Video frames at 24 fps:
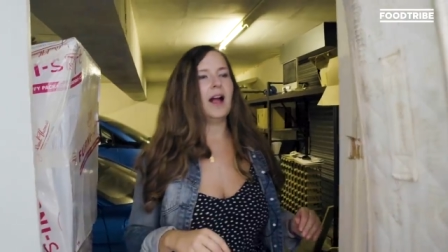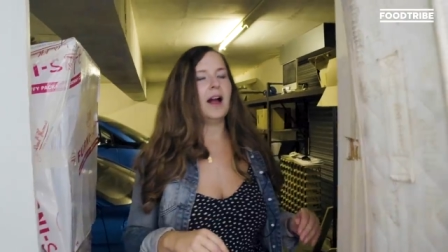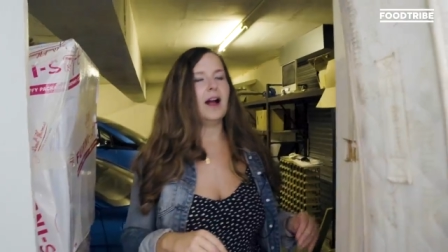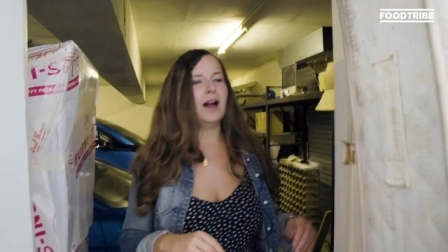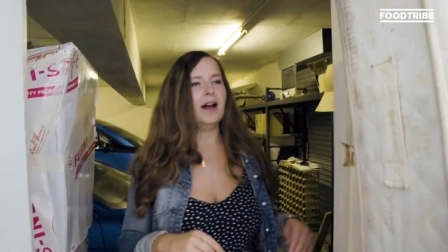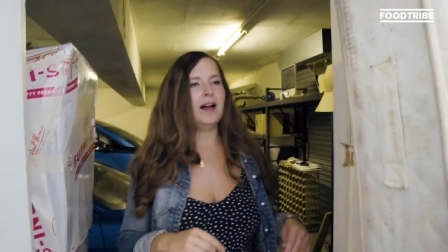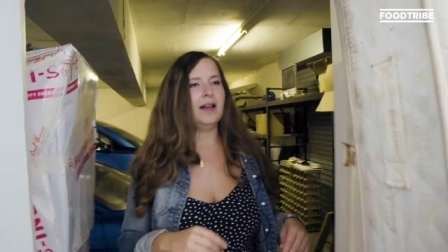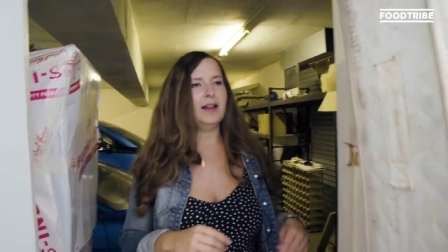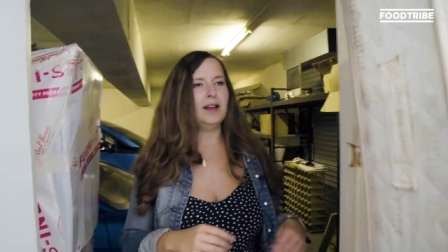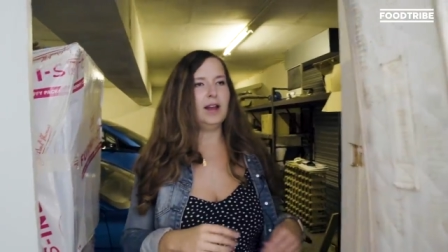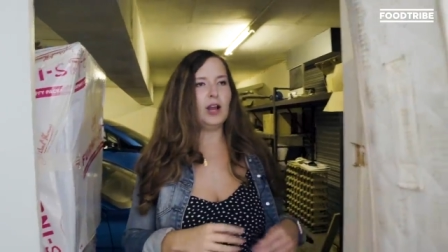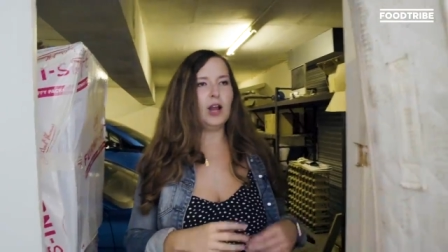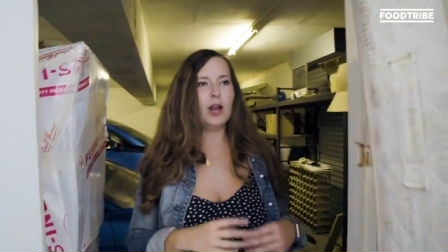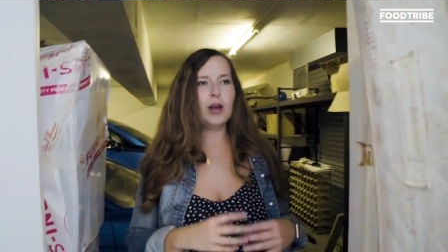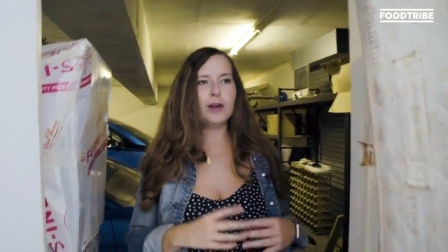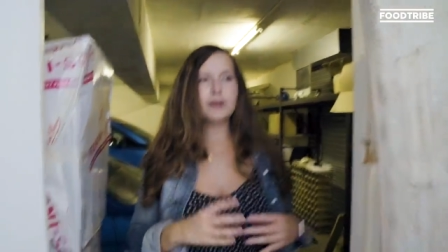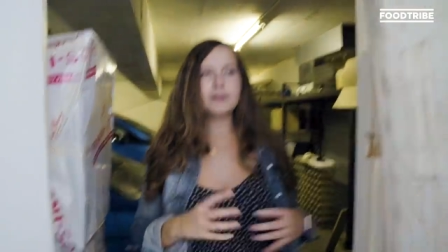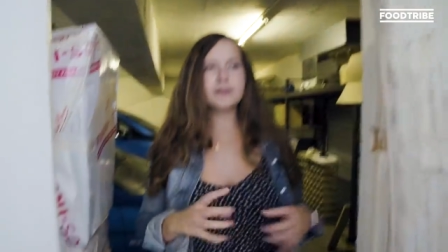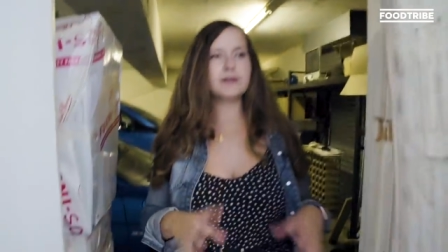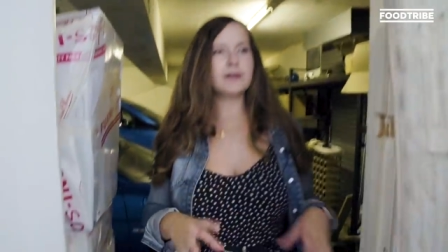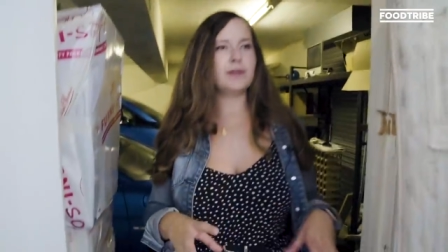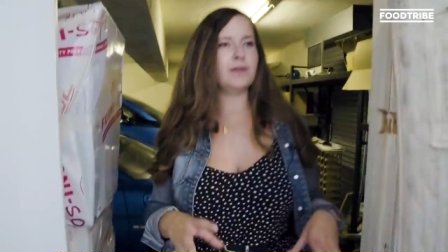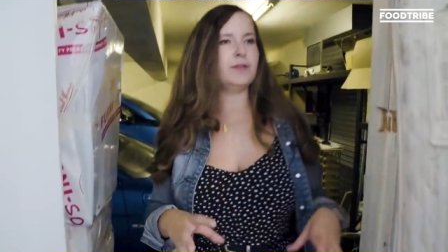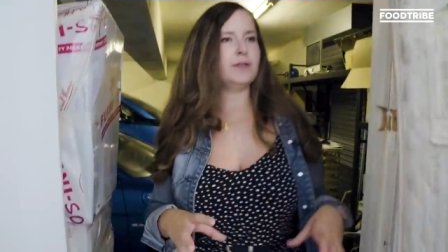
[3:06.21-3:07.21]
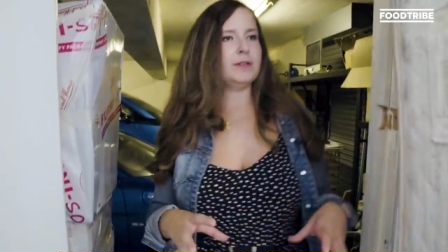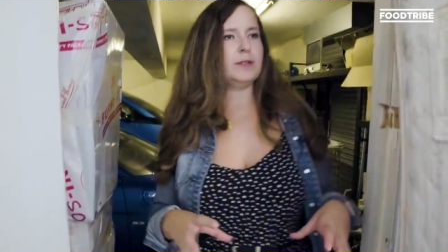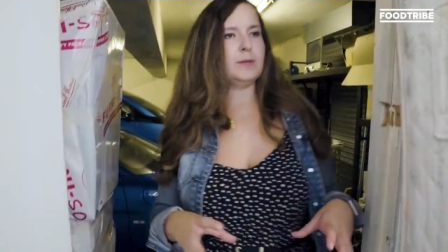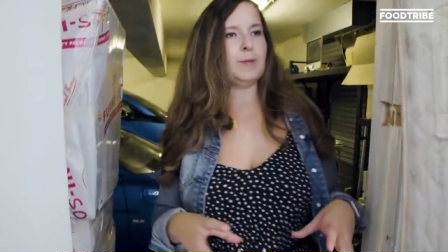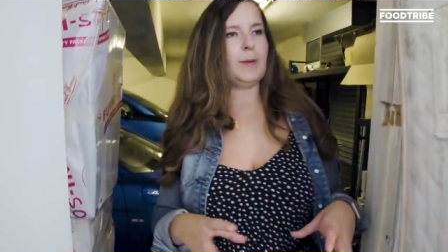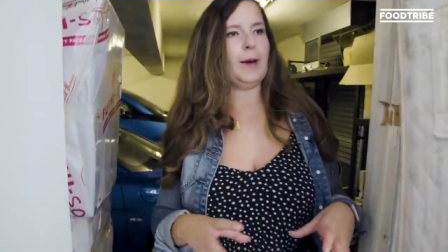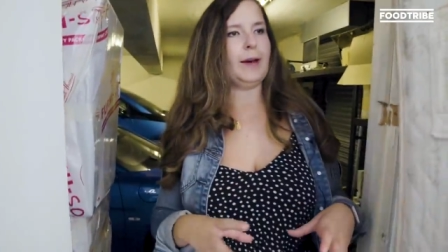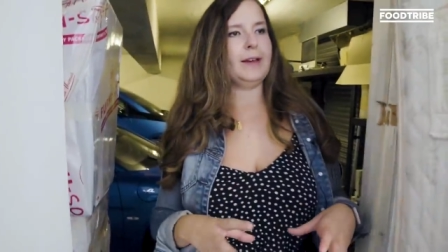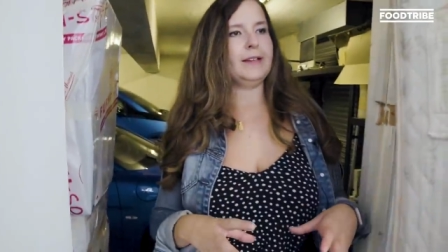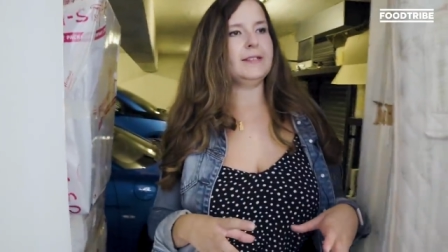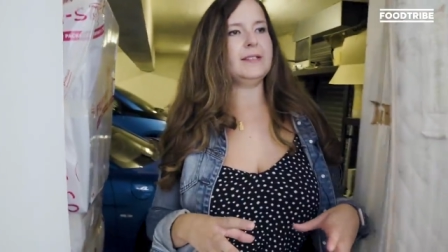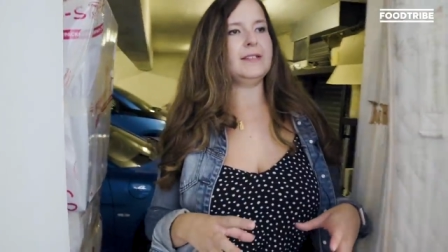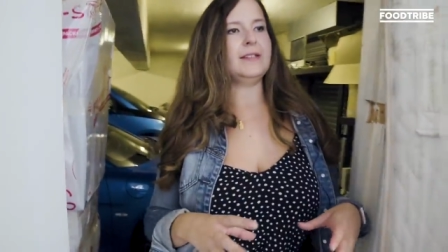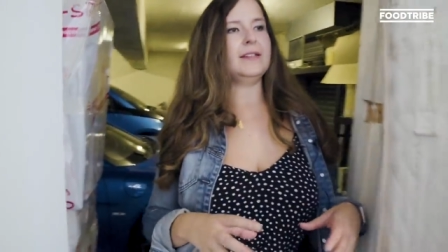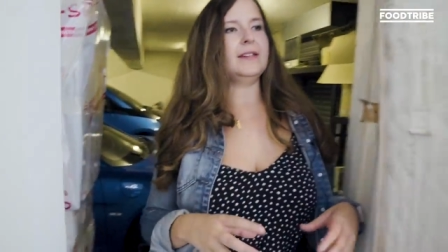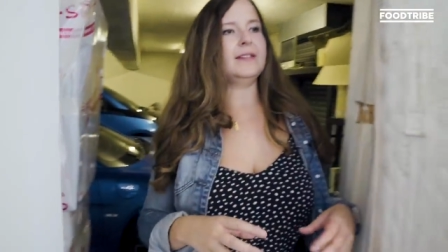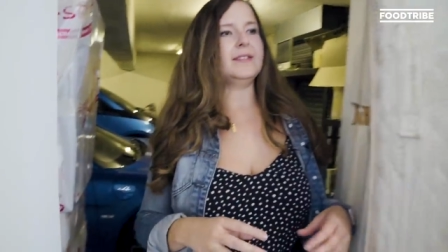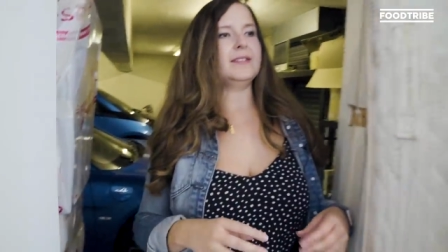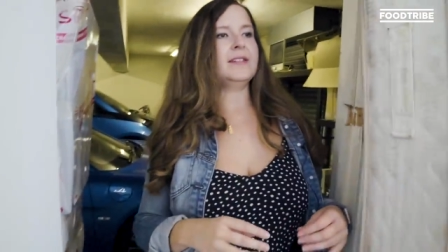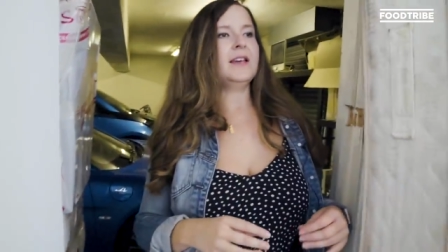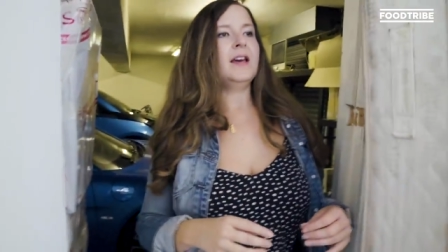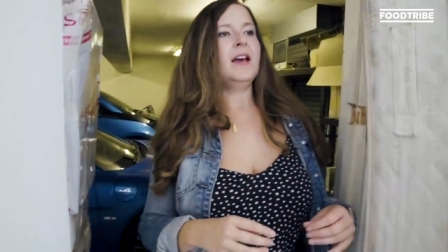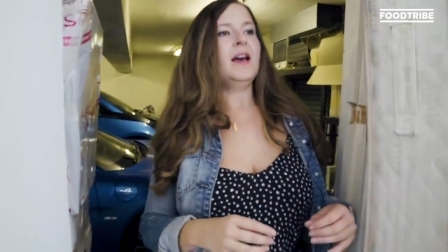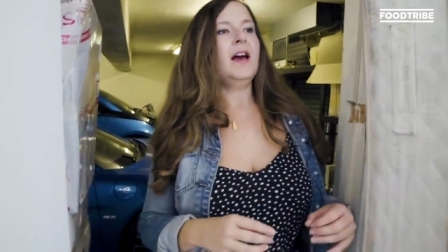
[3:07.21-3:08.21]
uh, loads of different
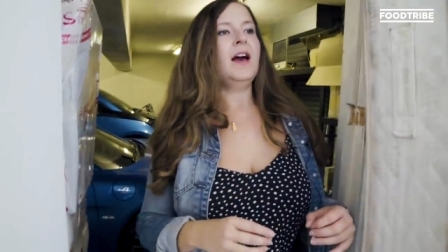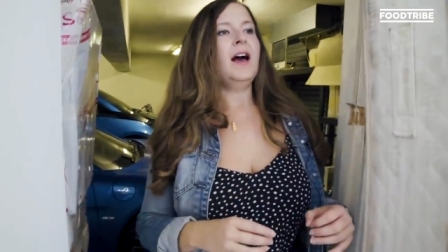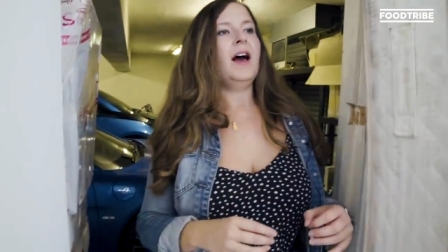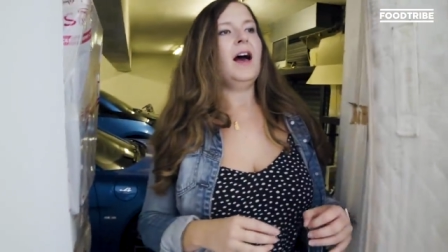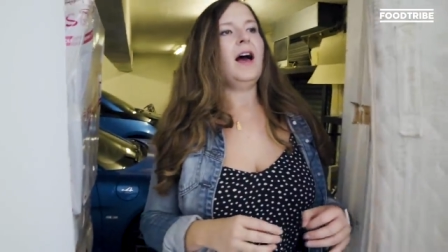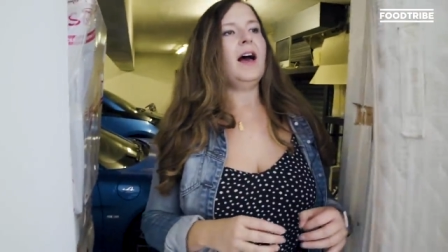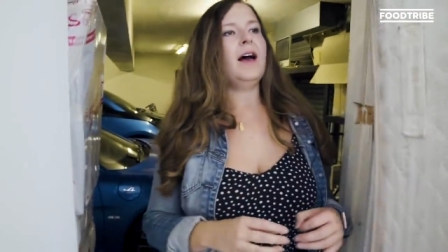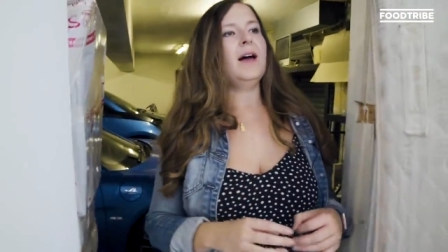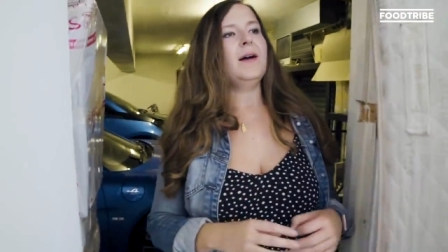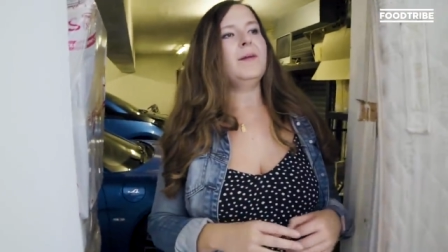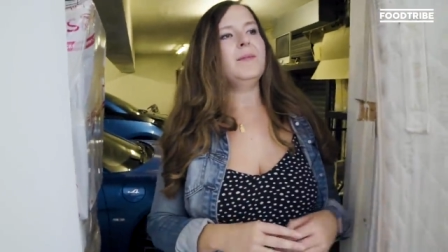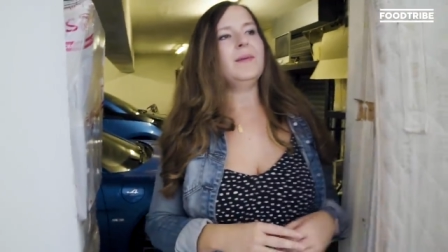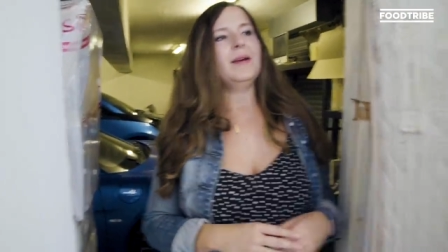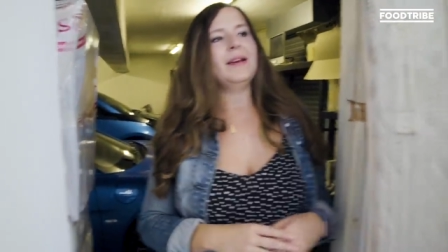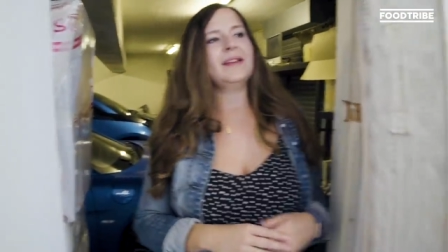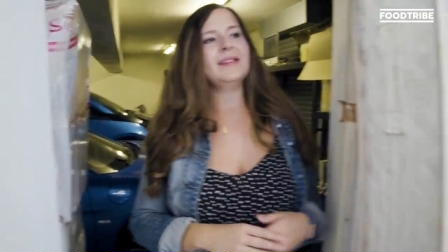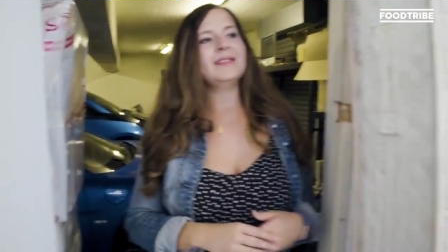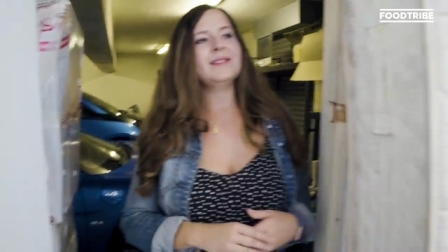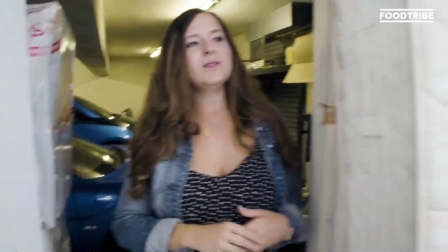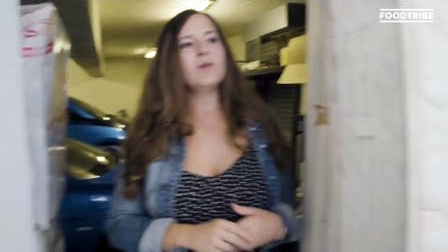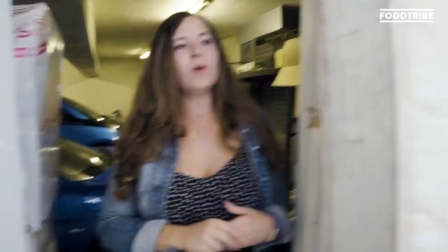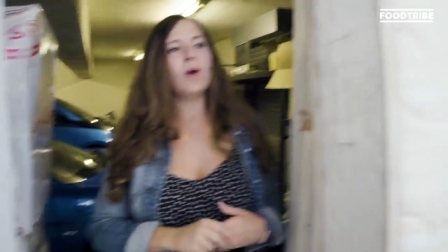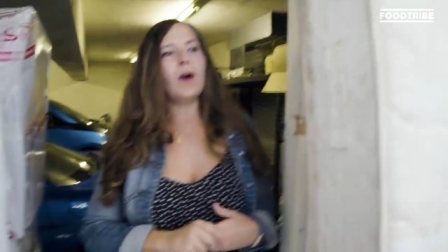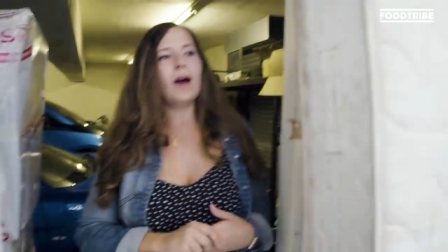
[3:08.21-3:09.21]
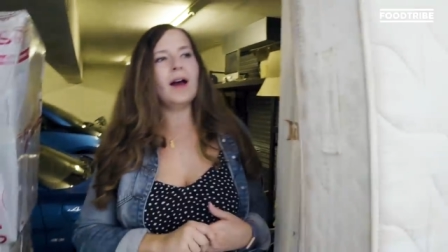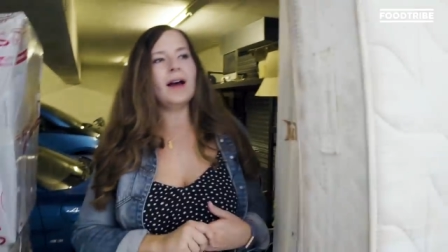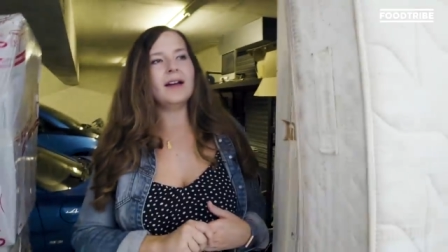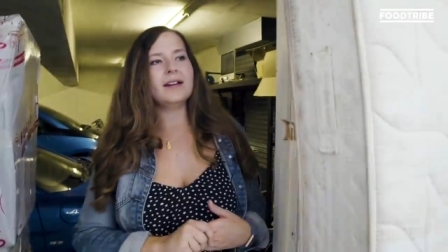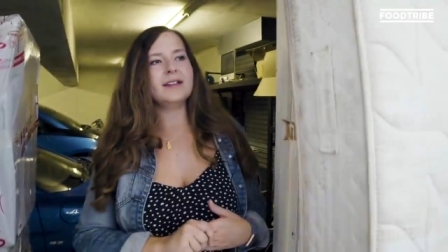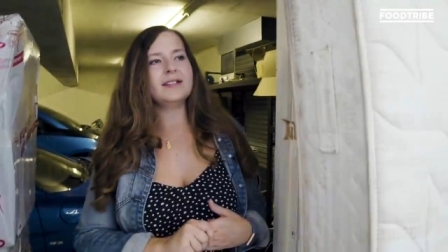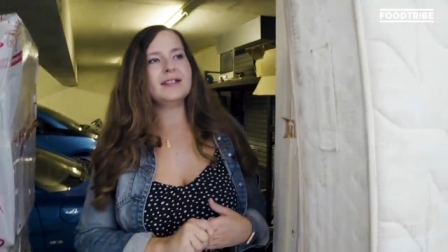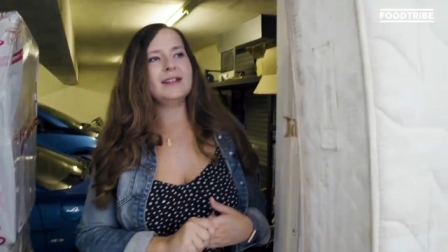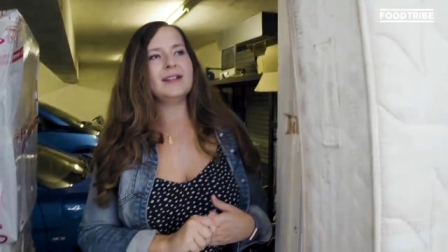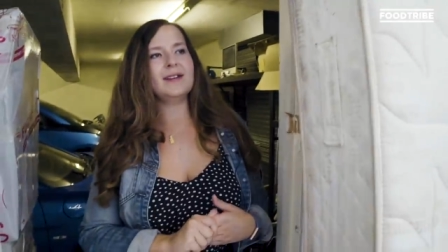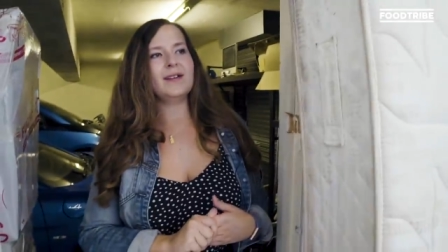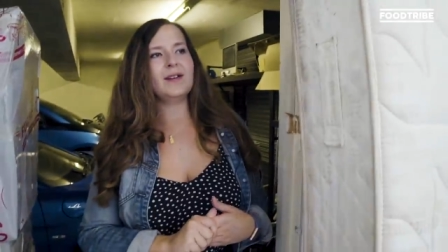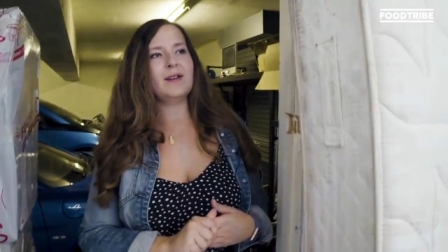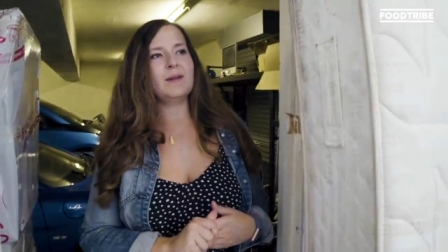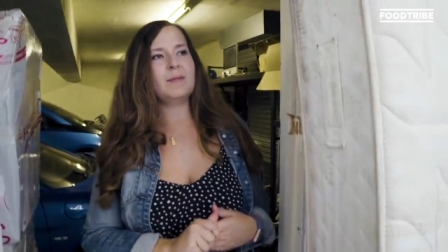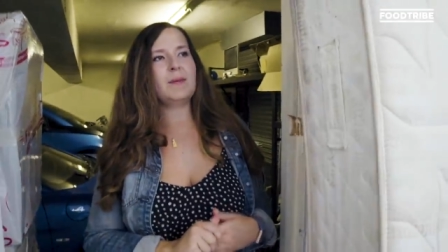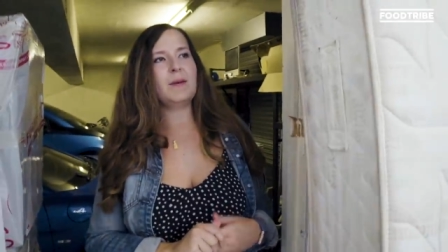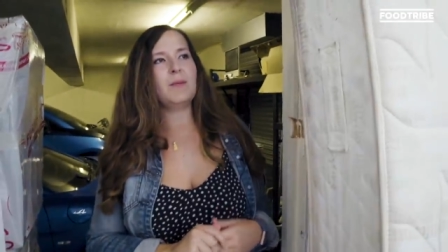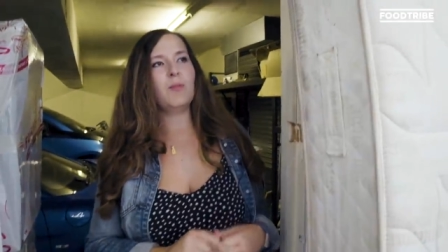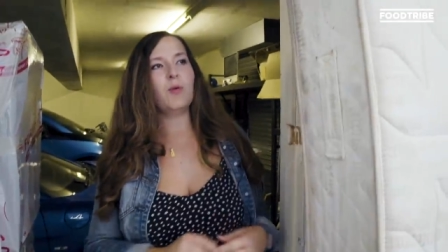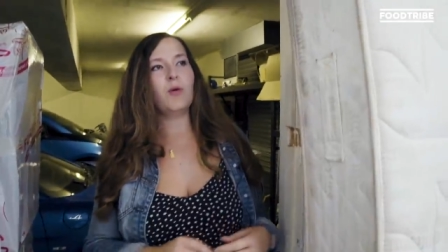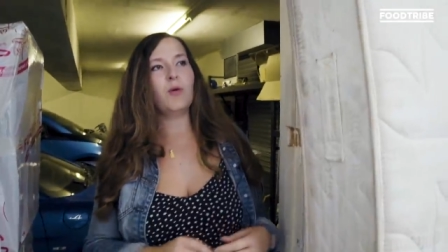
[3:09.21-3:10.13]
spices. Um, it's not actually going to be